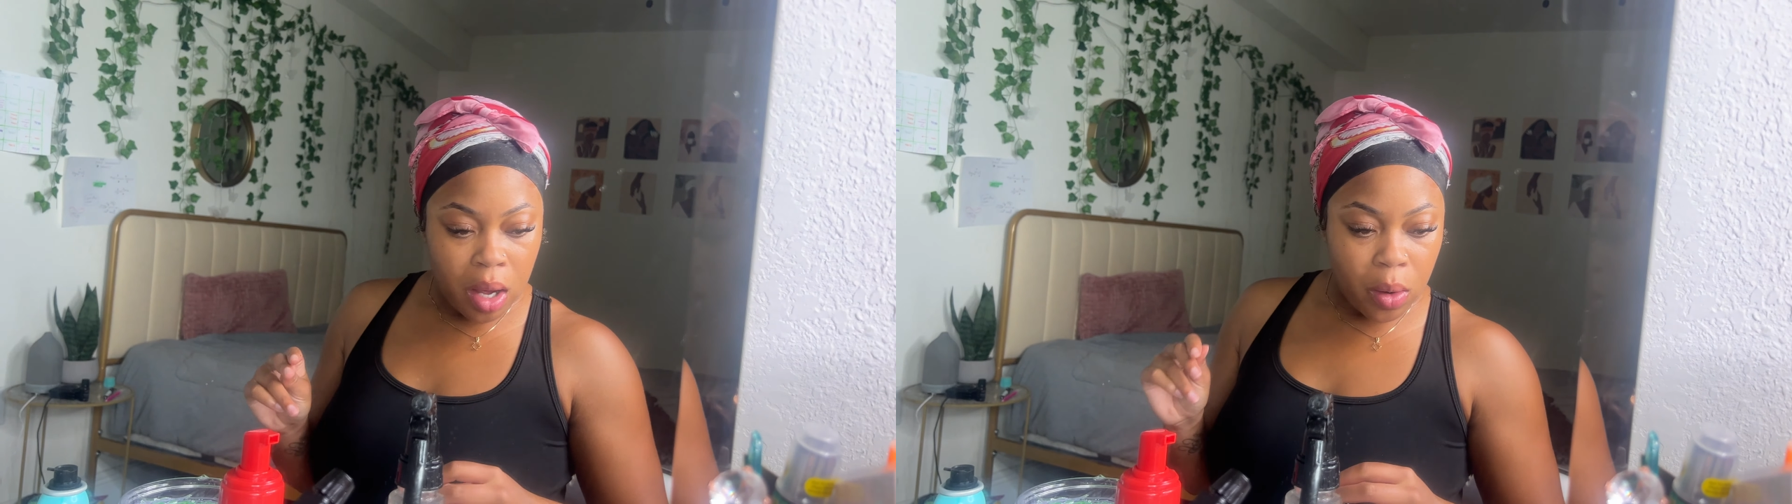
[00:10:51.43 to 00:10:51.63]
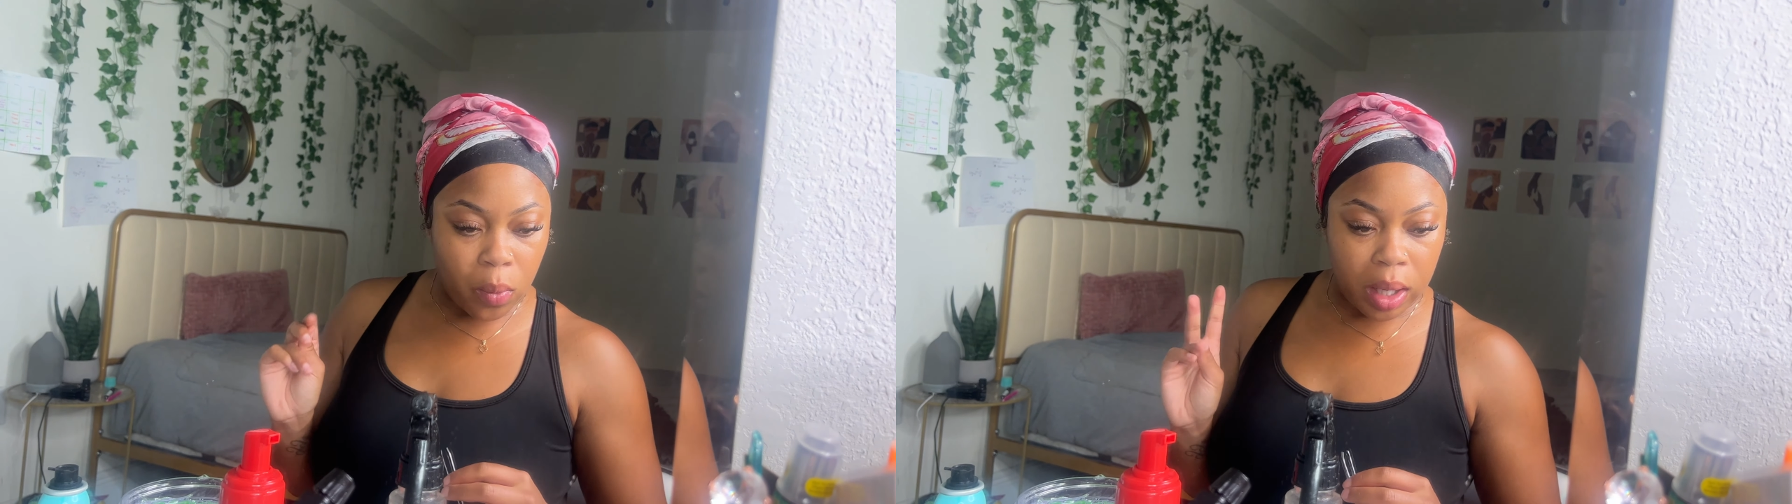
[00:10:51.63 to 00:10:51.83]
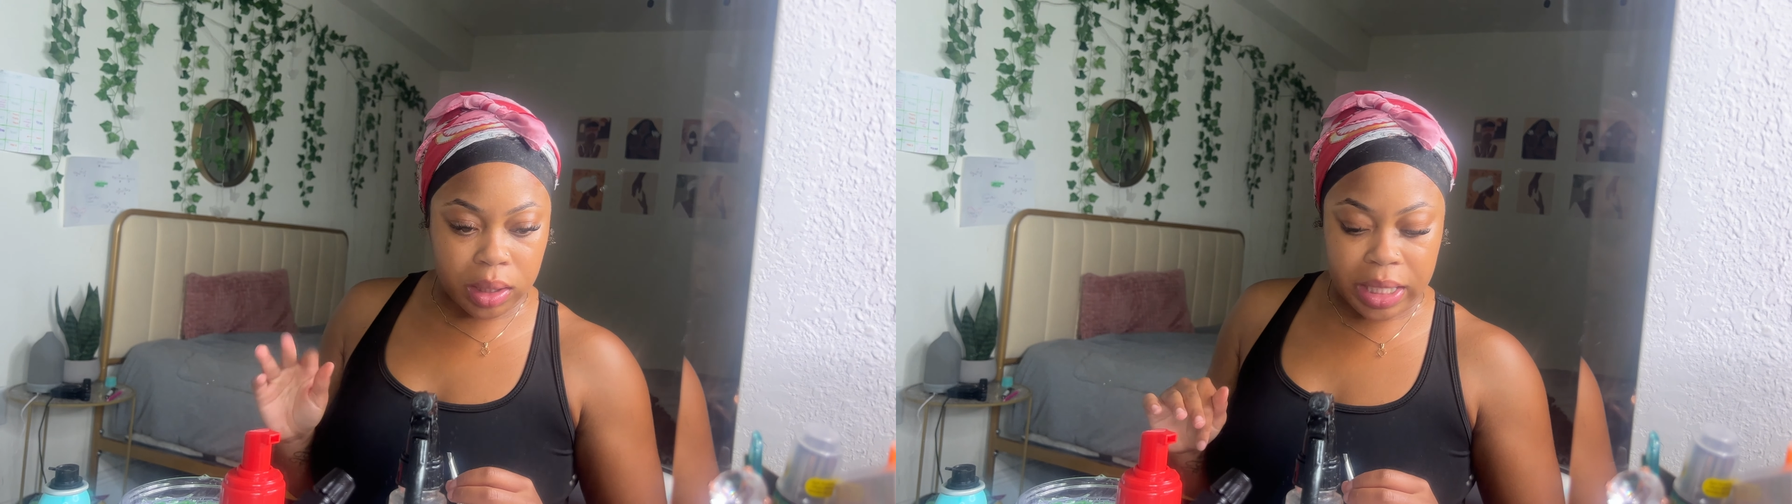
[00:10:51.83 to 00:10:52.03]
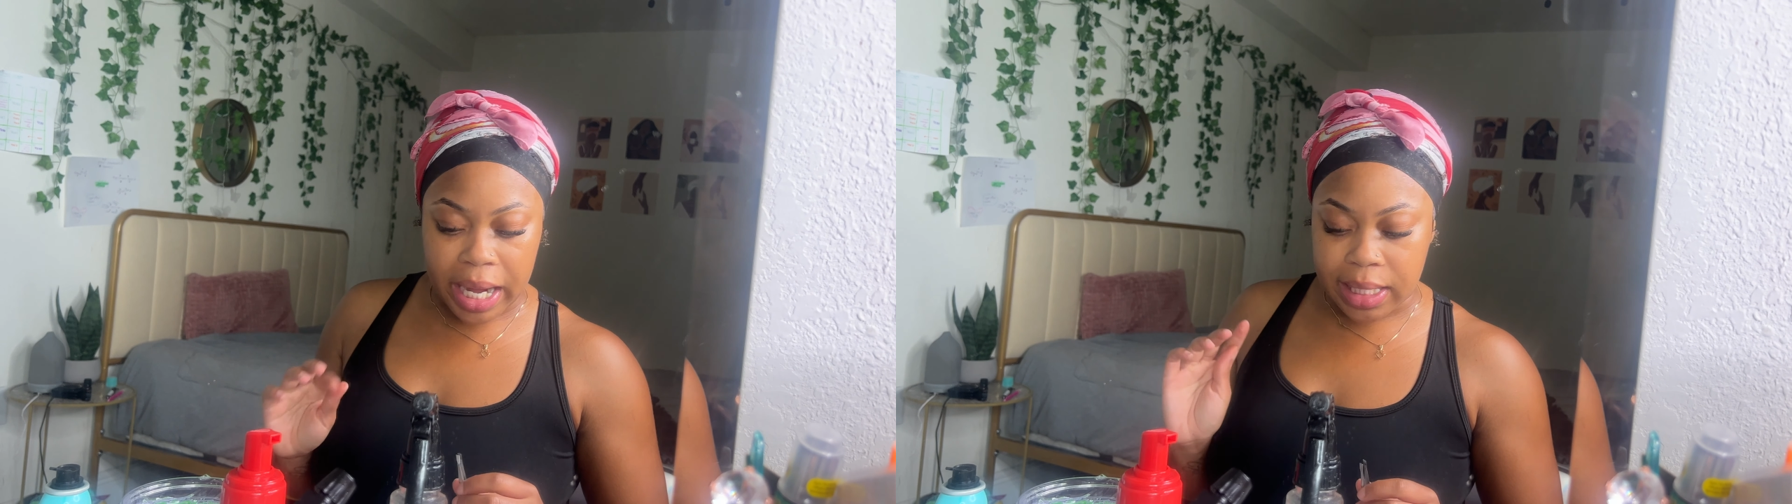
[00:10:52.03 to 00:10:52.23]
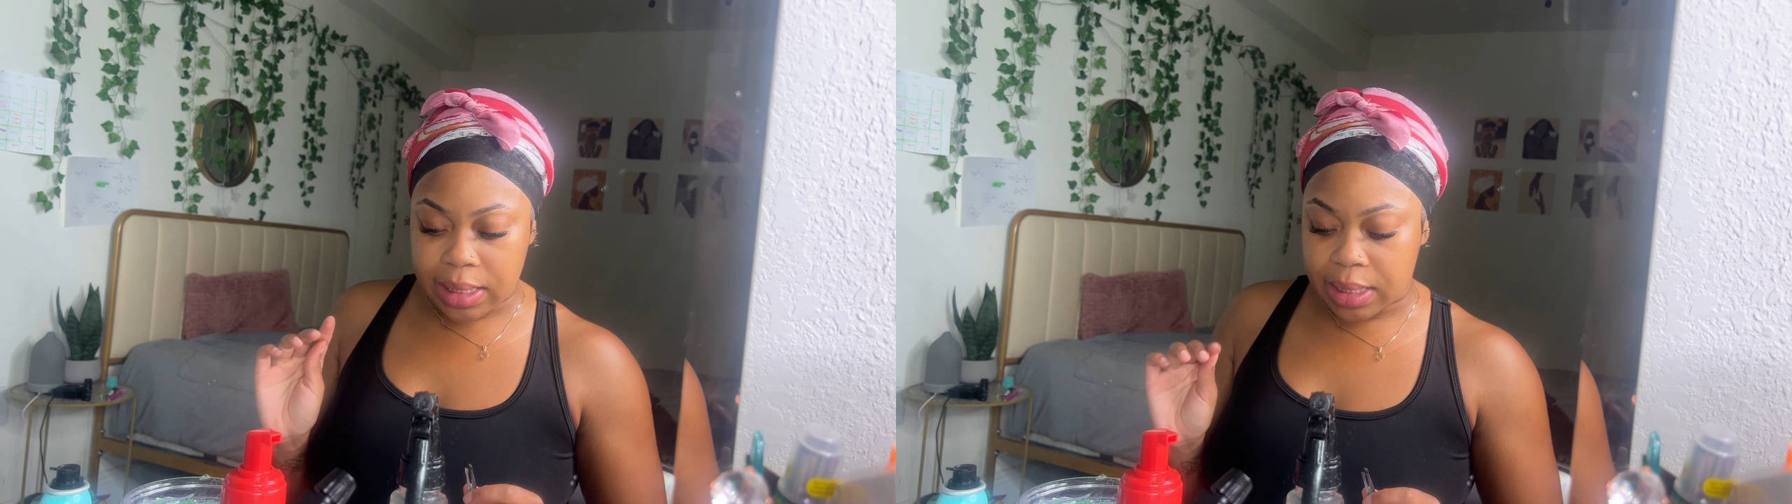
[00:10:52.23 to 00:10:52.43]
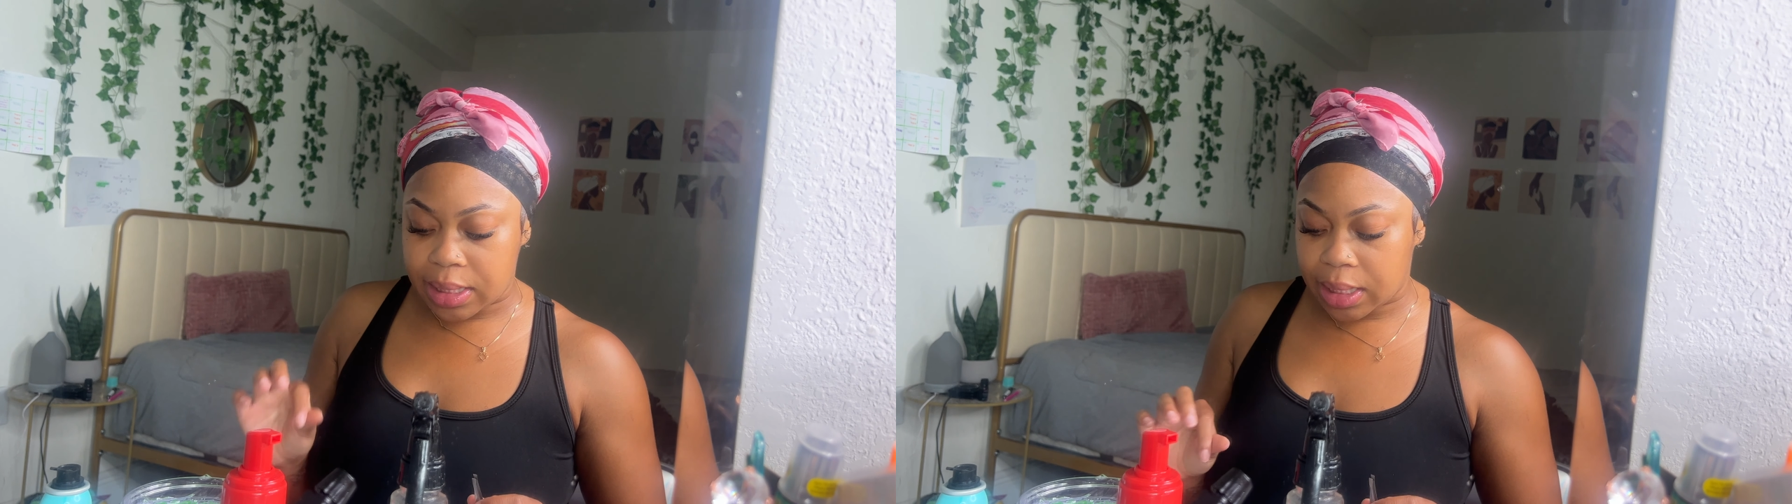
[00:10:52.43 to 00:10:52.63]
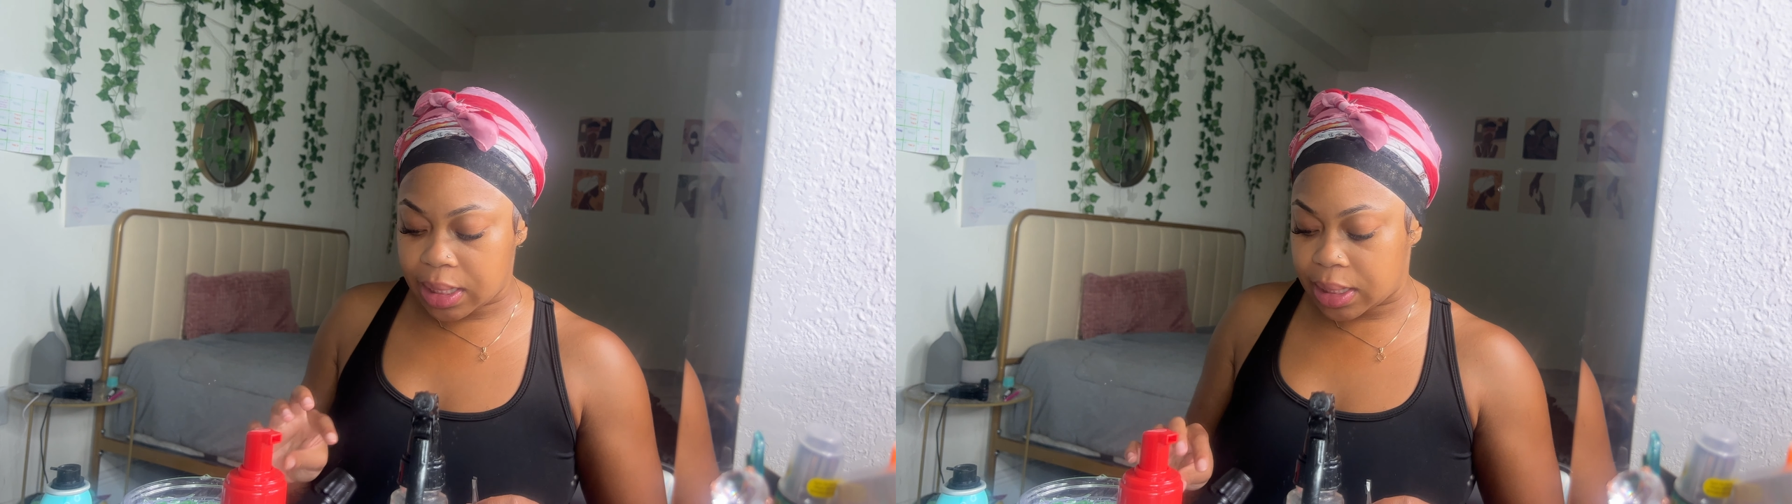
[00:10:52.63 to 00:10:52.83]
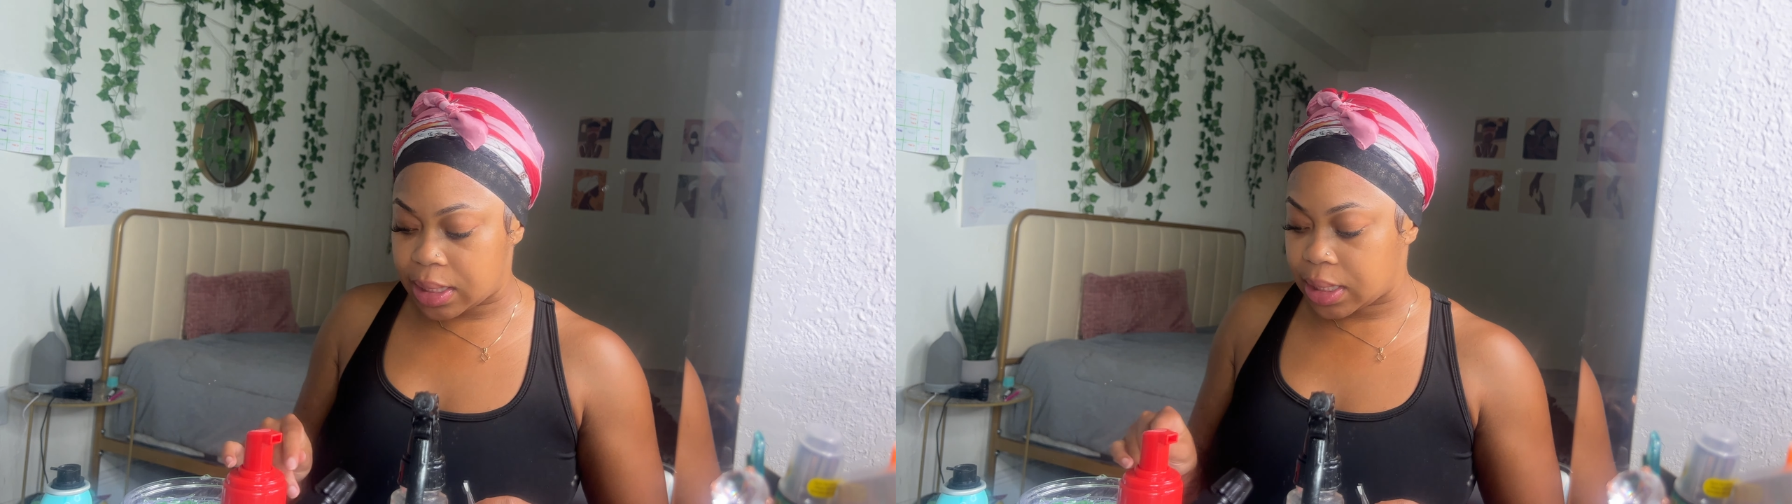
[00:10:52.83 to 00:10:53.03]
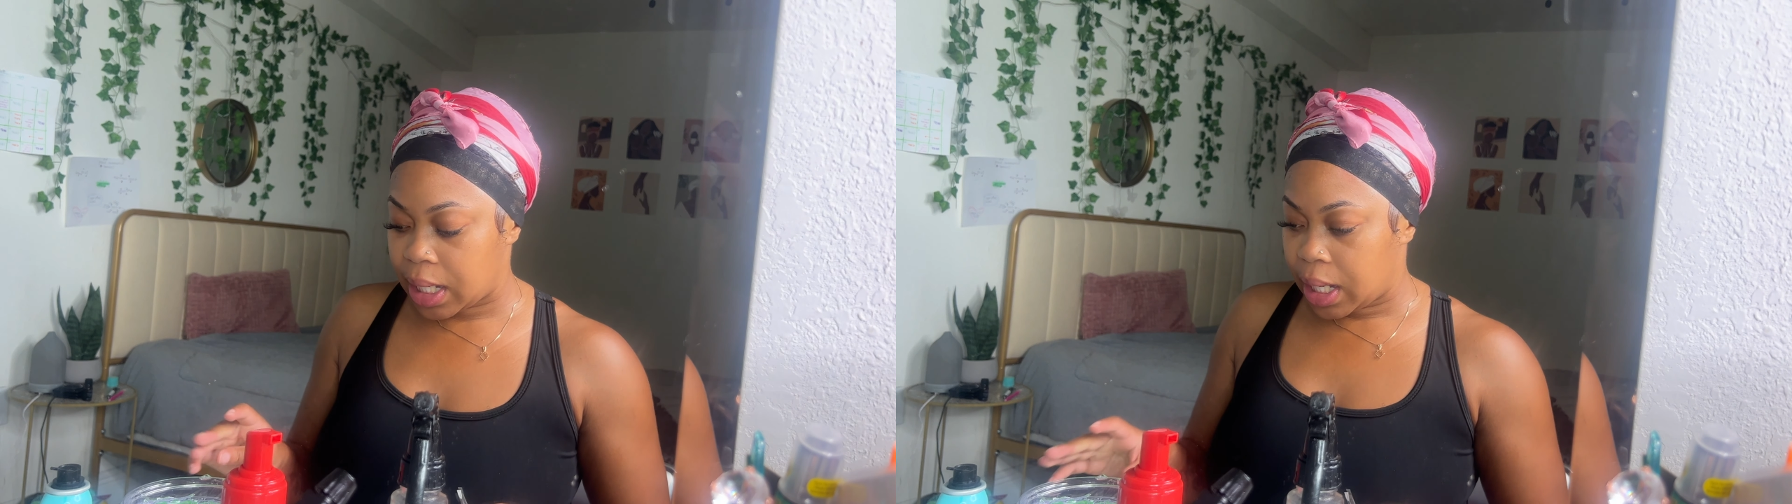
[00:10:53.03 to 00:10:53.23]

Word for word: While that sits,